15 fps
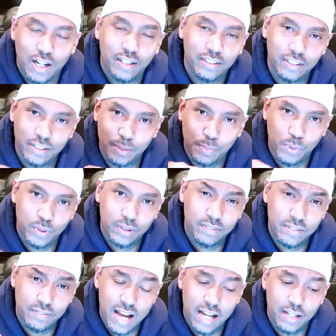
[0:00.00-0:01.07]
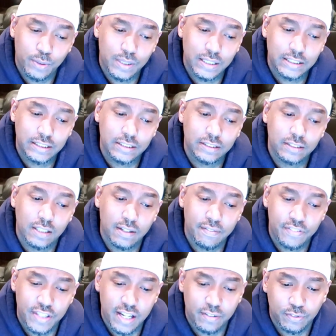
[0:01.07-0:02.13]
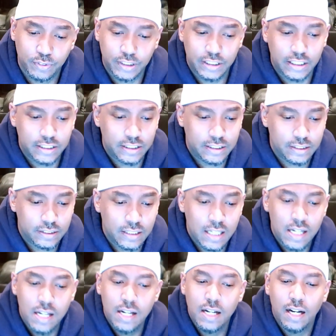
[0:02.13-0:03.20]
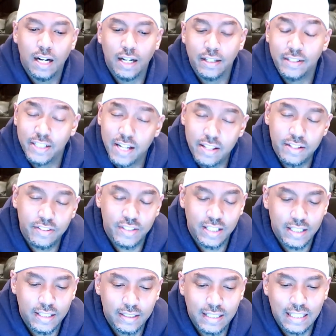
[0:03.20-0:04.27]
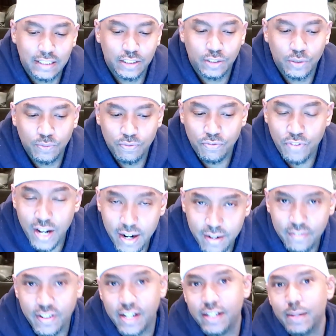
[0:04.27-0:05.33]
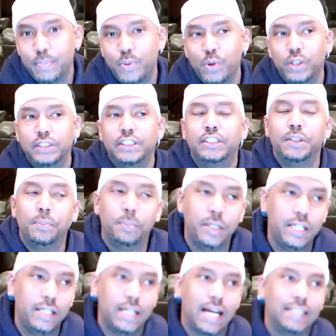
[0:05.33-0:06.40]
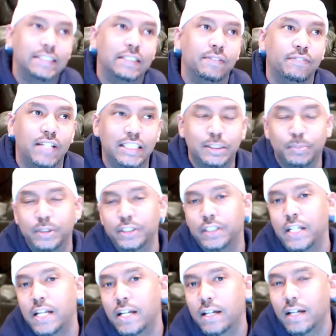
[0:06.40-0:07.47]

under the point of evaluation of theft resistance. The other thing that's very, very important to me as an investor